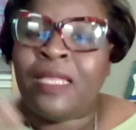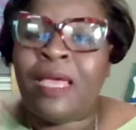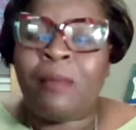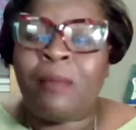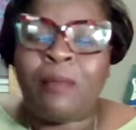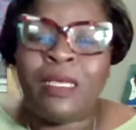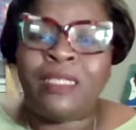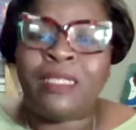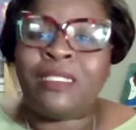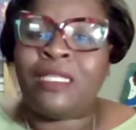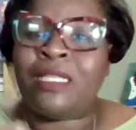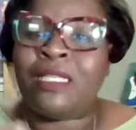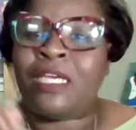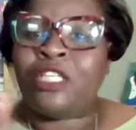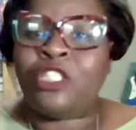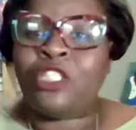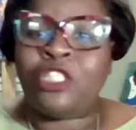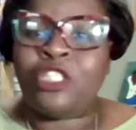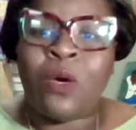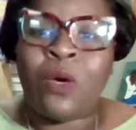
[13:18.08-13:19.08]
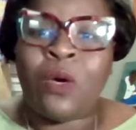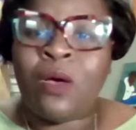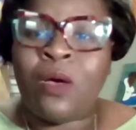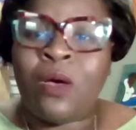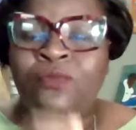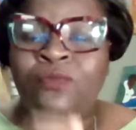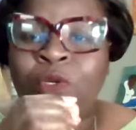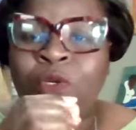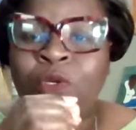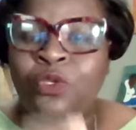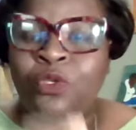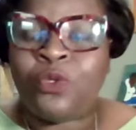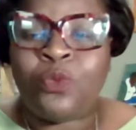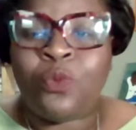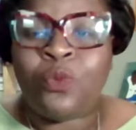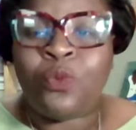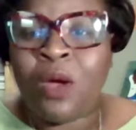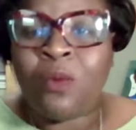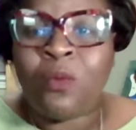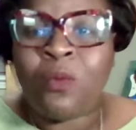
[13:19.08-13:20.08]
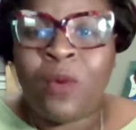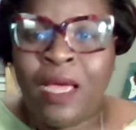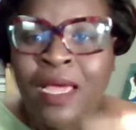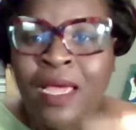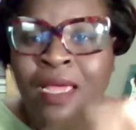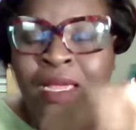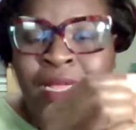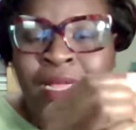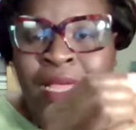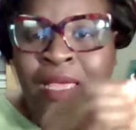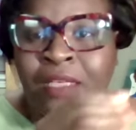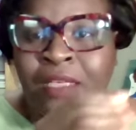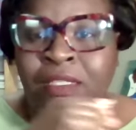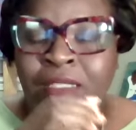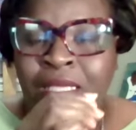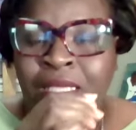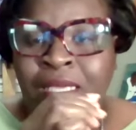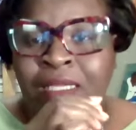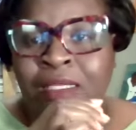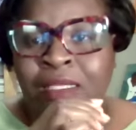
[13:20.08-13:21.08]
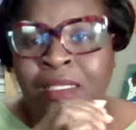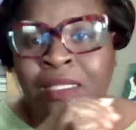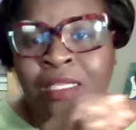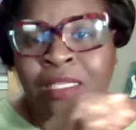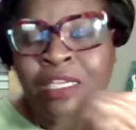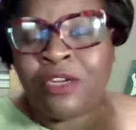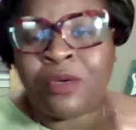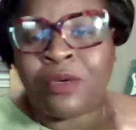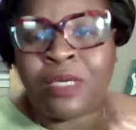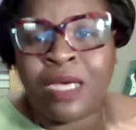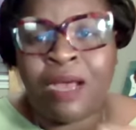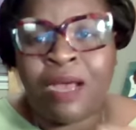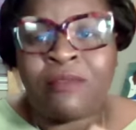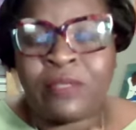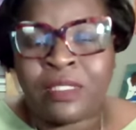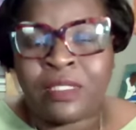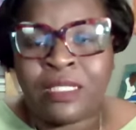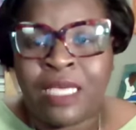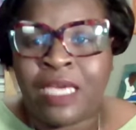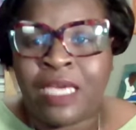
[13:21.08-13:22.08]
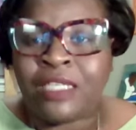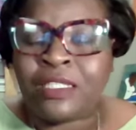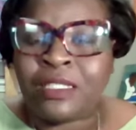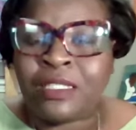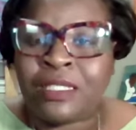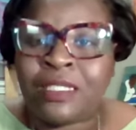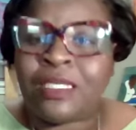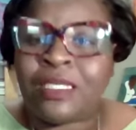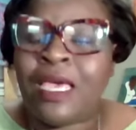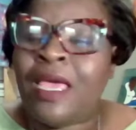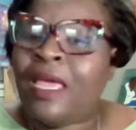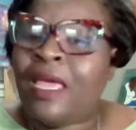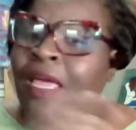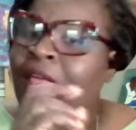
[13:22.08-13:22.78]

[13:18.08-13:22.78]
That means that they show up for you one way as in leader conversations,